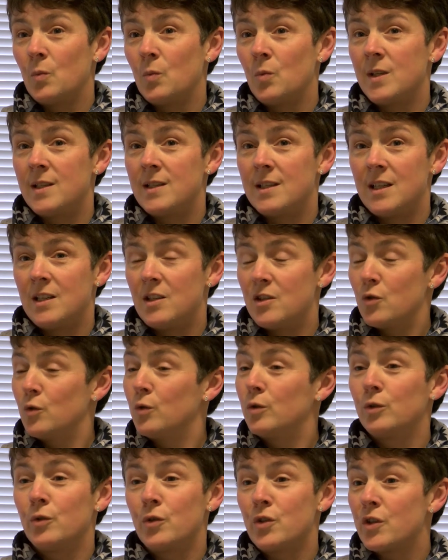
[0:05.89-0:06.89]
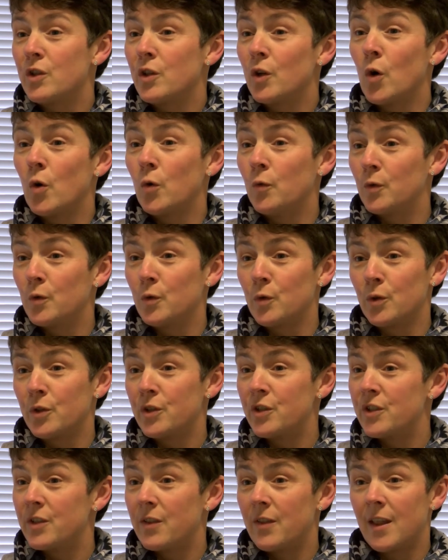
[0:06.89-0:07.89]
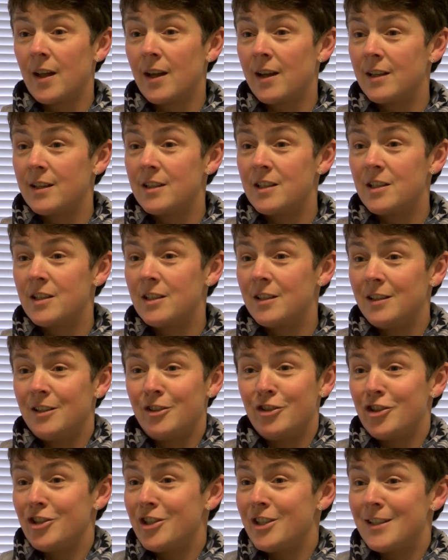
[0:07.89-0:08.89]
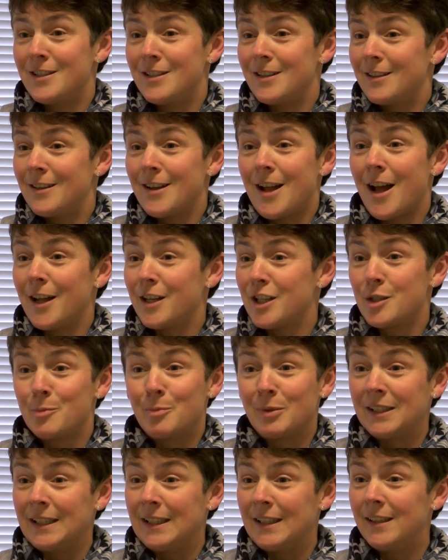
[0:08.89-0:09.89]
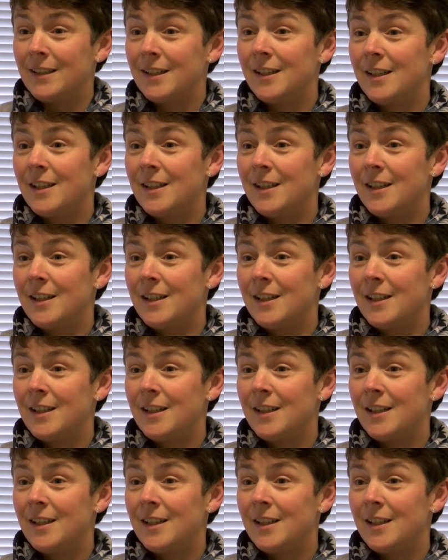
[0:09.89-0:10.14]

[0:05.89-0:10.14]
we stayed so close to the golf course that you just had to play.